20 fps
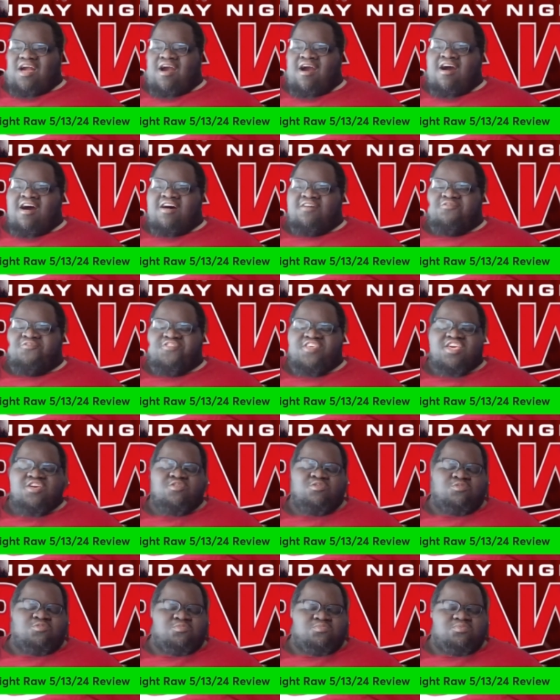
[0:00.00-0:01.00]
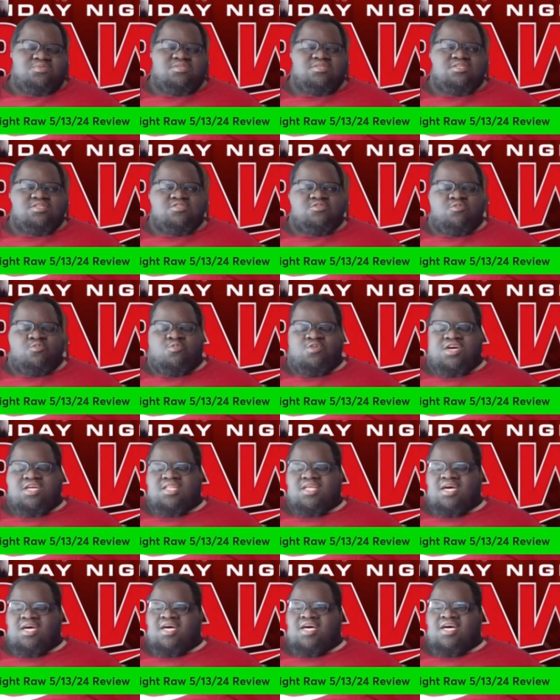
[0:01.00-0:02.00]
a feud
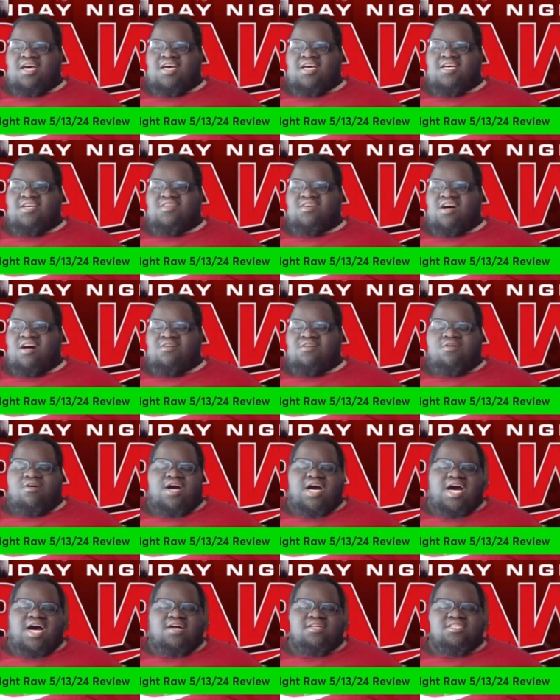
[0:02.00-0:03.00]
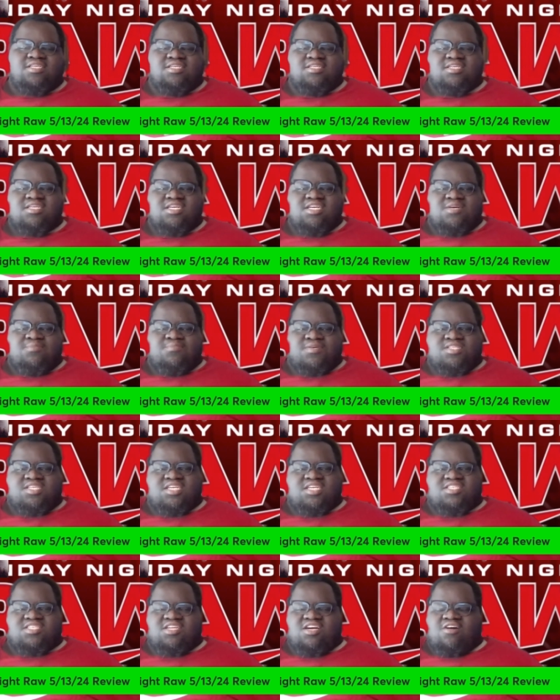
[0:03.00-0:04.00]
with Uncle Howdy,
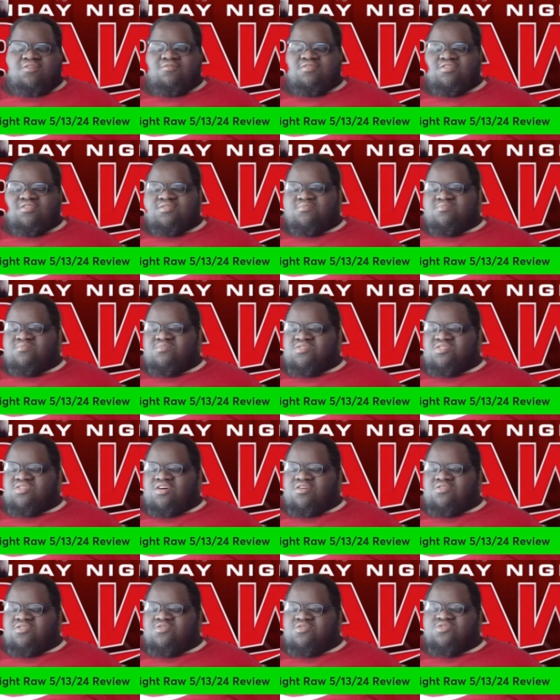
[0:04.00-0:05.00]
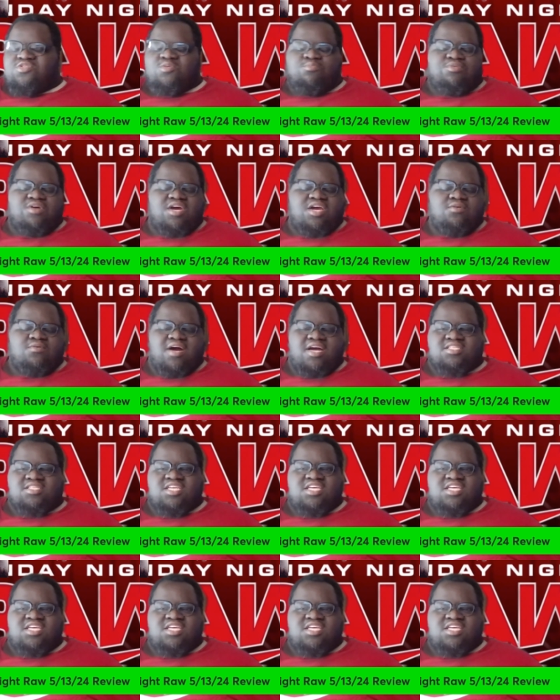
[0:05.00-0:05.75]
potentially over user Bray Wyatt.